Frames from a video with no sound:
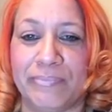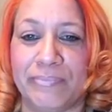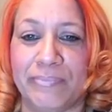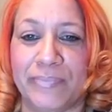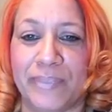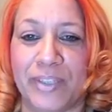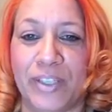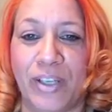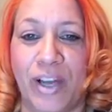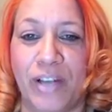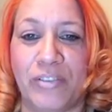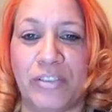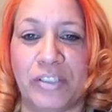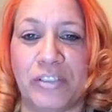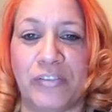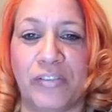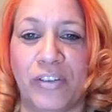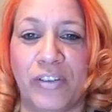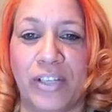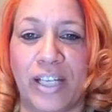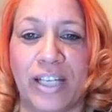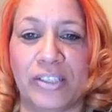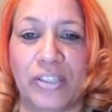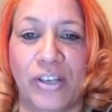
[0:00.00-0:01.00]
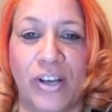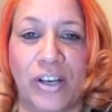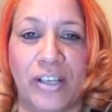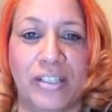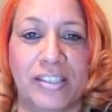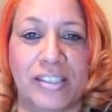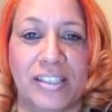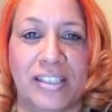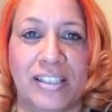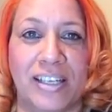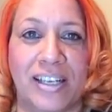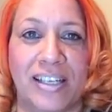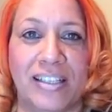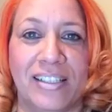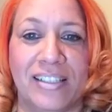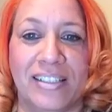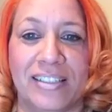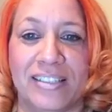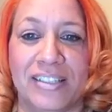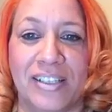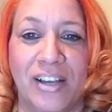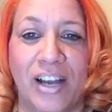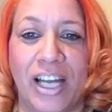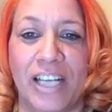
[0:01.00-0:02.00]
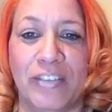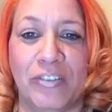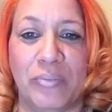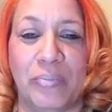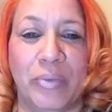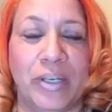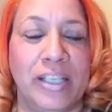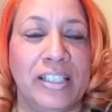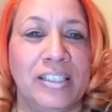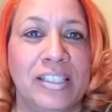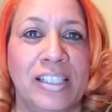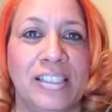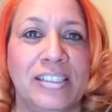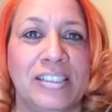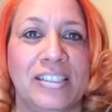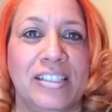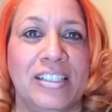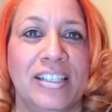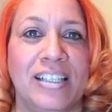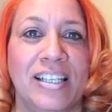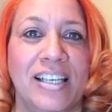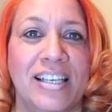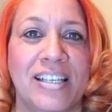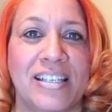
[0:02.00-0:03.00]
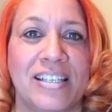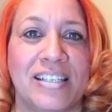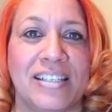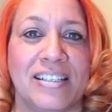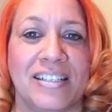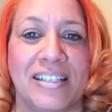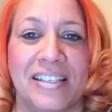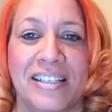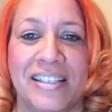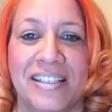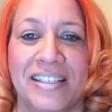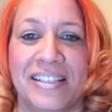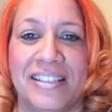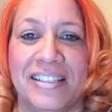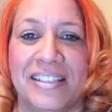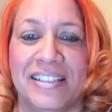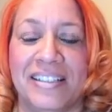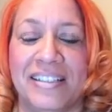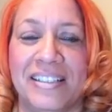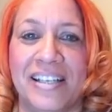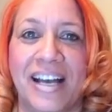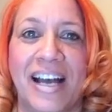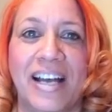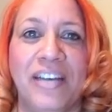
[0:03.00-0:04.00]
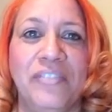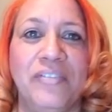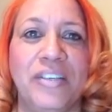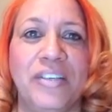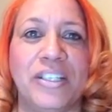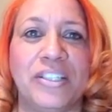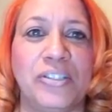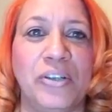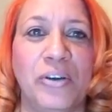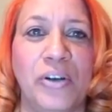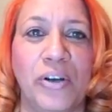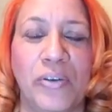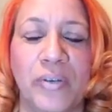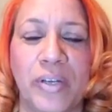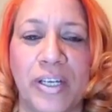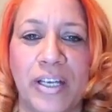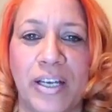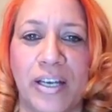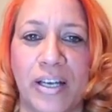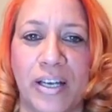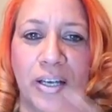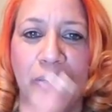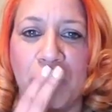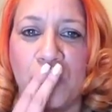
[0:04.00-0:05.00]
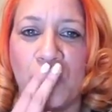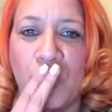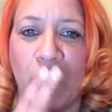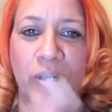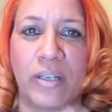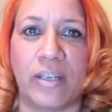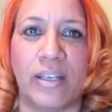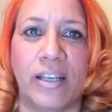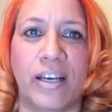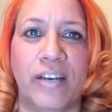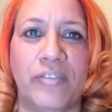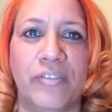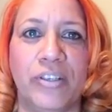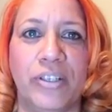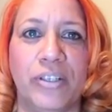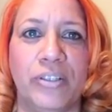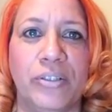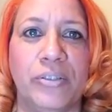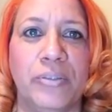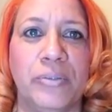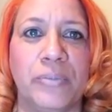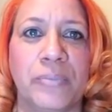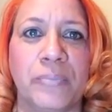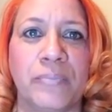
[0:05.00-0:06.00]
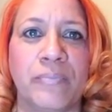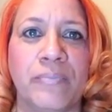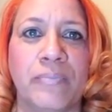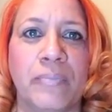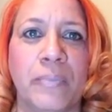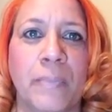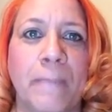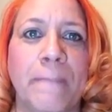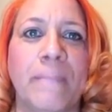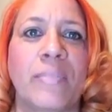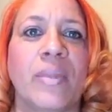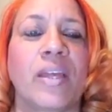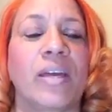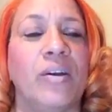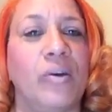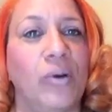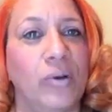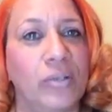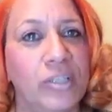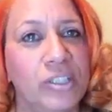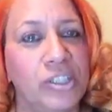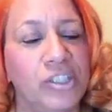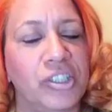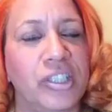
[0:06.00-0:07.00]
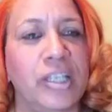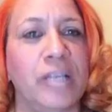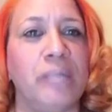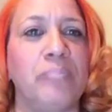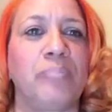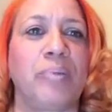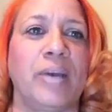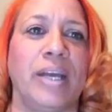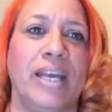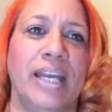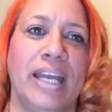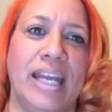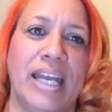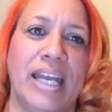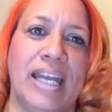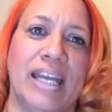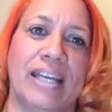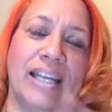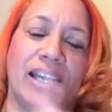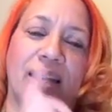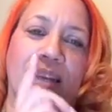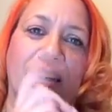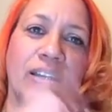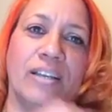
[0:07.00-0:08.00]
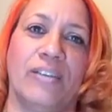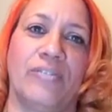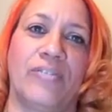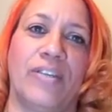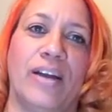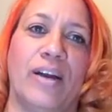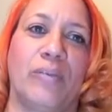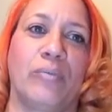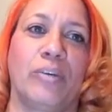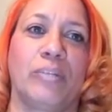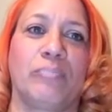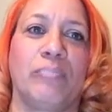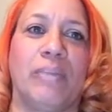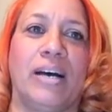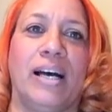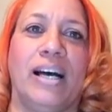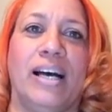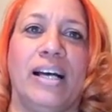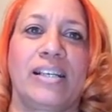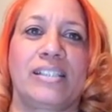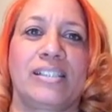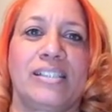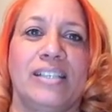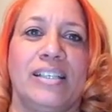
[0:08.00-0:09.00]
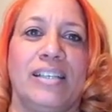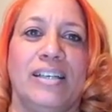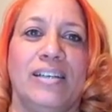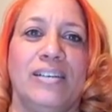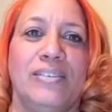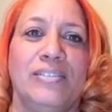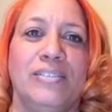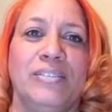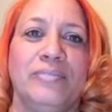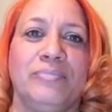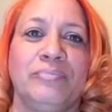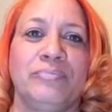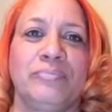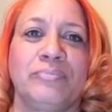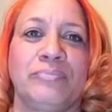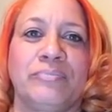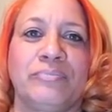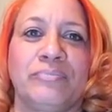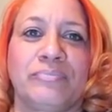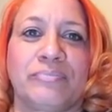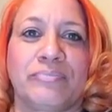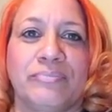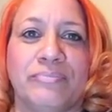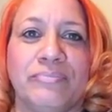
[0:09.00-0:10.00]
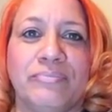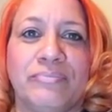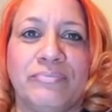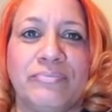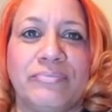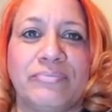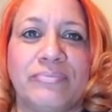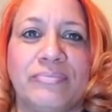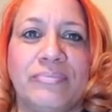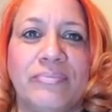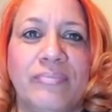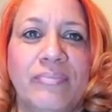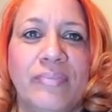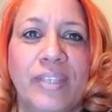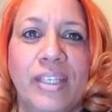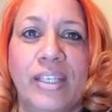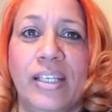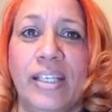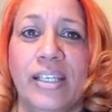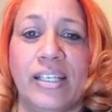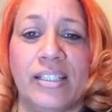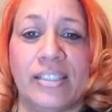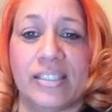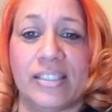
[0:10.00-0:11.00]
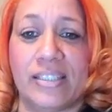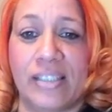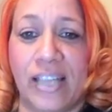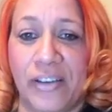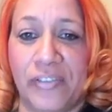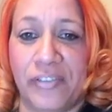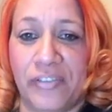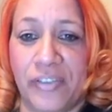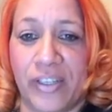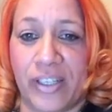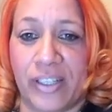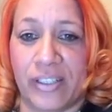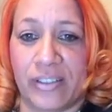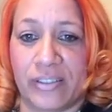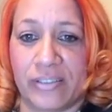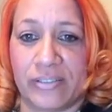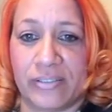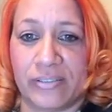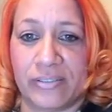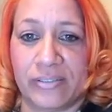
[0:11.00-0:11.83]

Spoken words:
Y'all just feel like talking tonight, huh? Y'all ain't even paying attention to the lesson. Hi, Victoria. Love you. Cola champagne. I love that with my oxtail. Yeah, it's not fair.